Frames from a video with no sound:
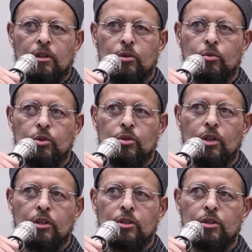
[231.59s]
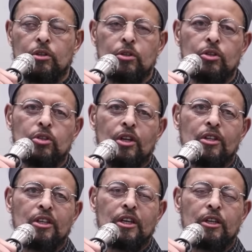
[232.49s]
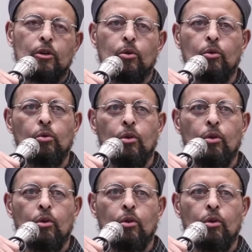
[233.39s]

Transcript: was stationed in San Diego.